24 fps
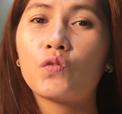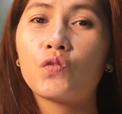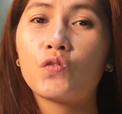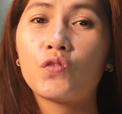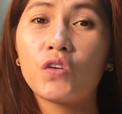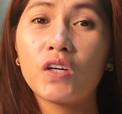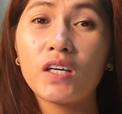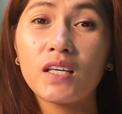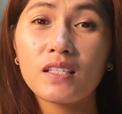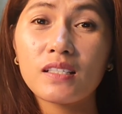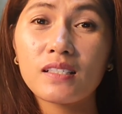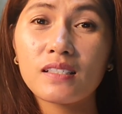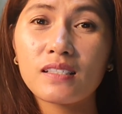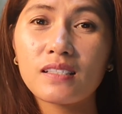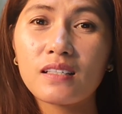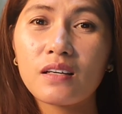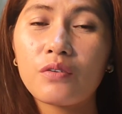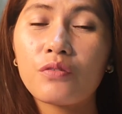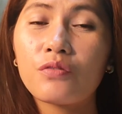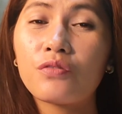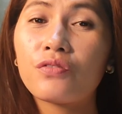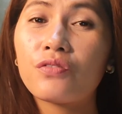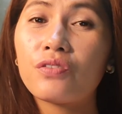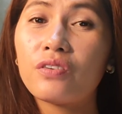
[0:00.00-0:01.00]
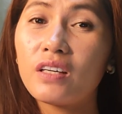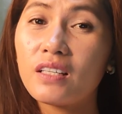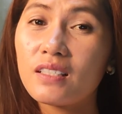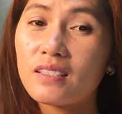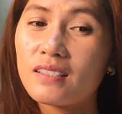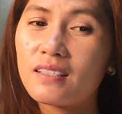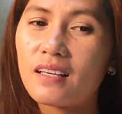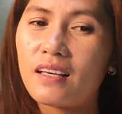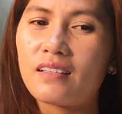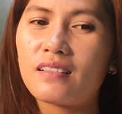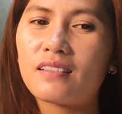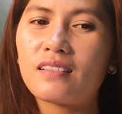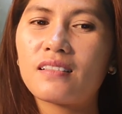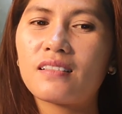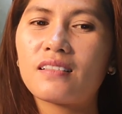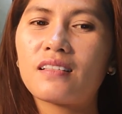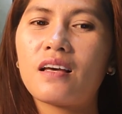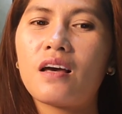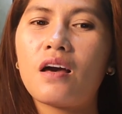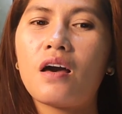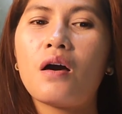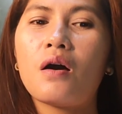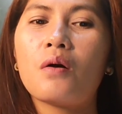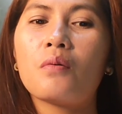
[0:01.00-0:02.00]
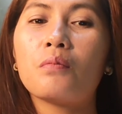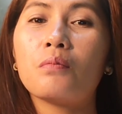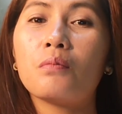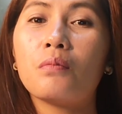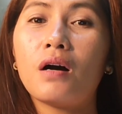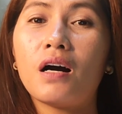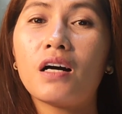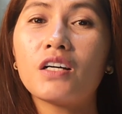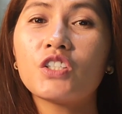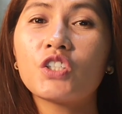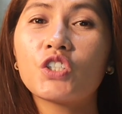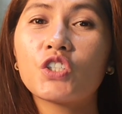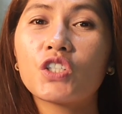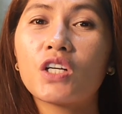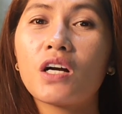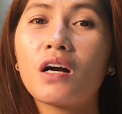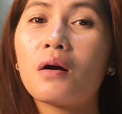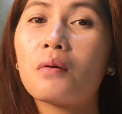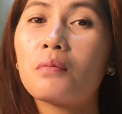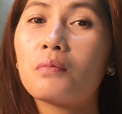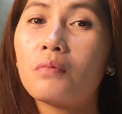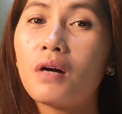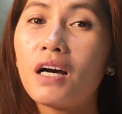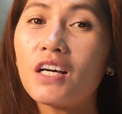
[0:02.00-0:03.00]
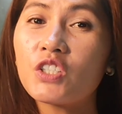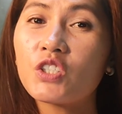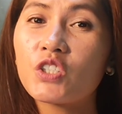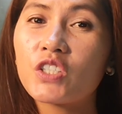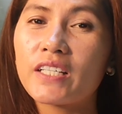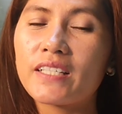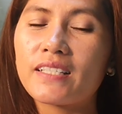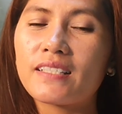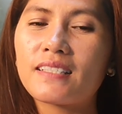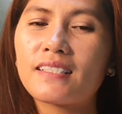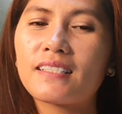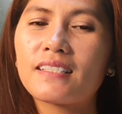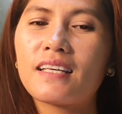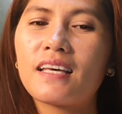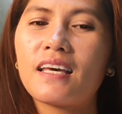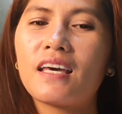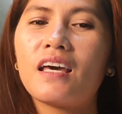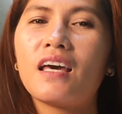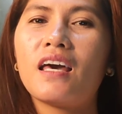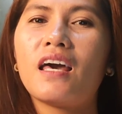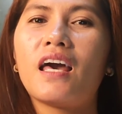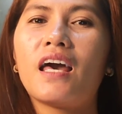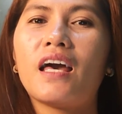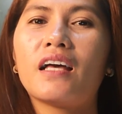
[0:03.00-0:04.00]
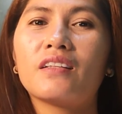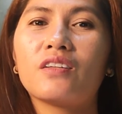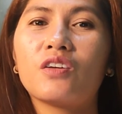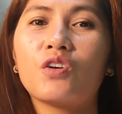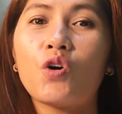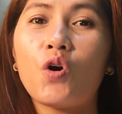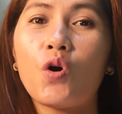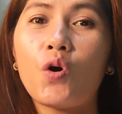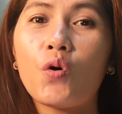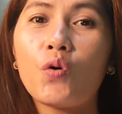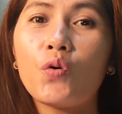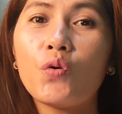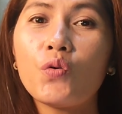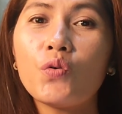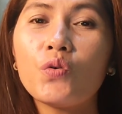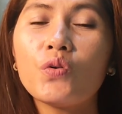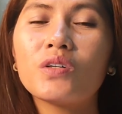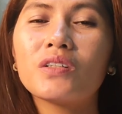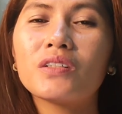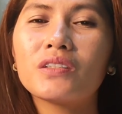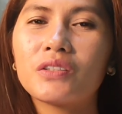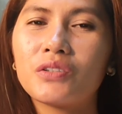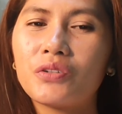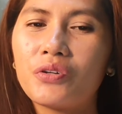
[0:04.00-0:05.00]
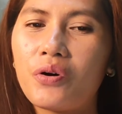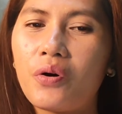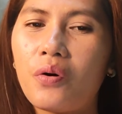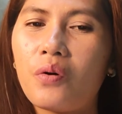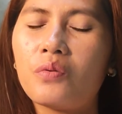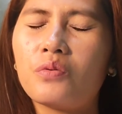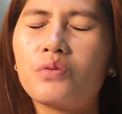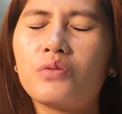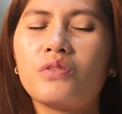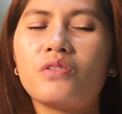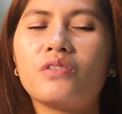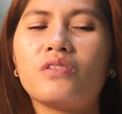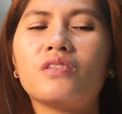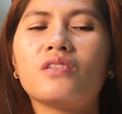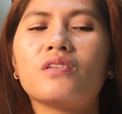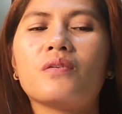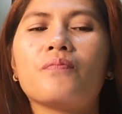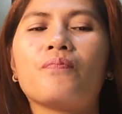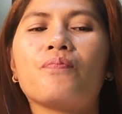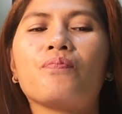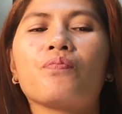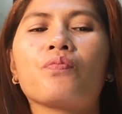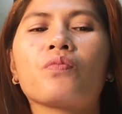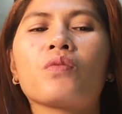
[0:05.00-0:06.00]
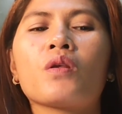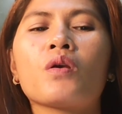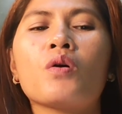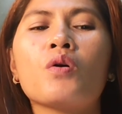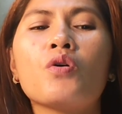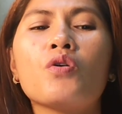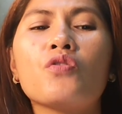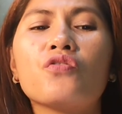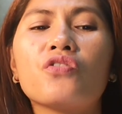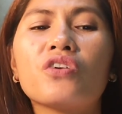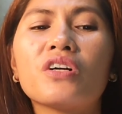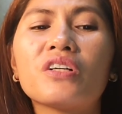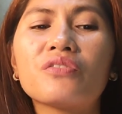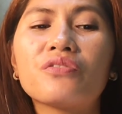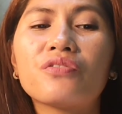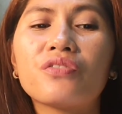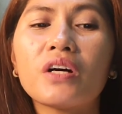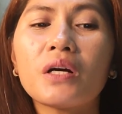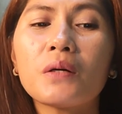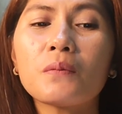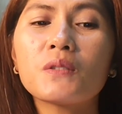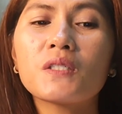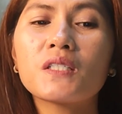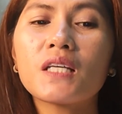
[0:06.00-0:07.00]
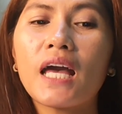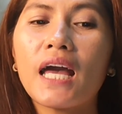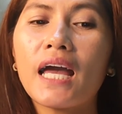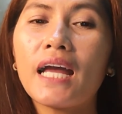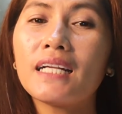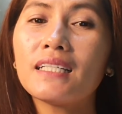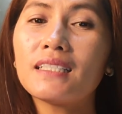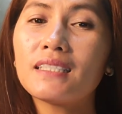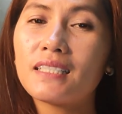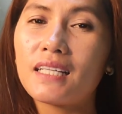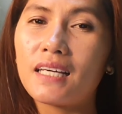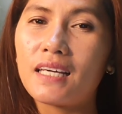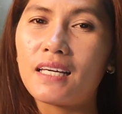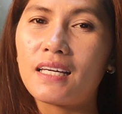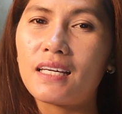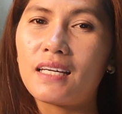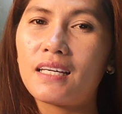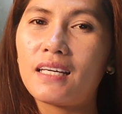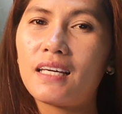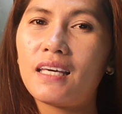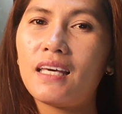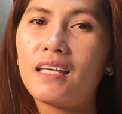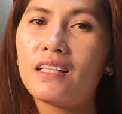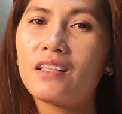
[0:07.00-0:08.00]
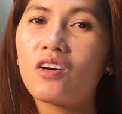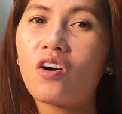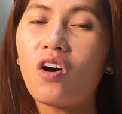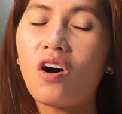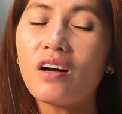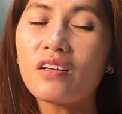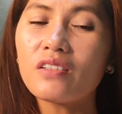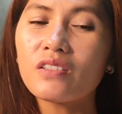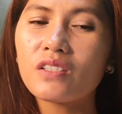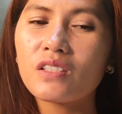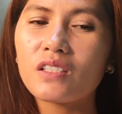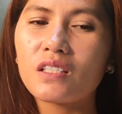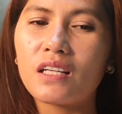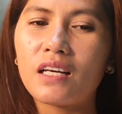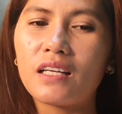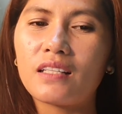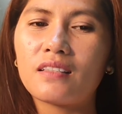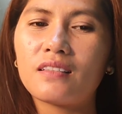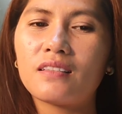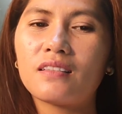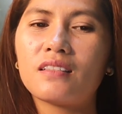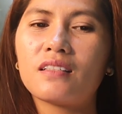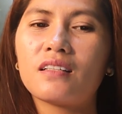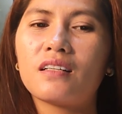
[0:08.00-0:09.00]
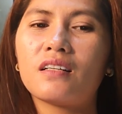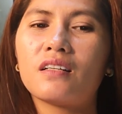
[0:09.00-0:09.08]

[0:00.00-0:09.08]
fix, fixes, mush, mushes, and go, goes. For verbs ending in consonant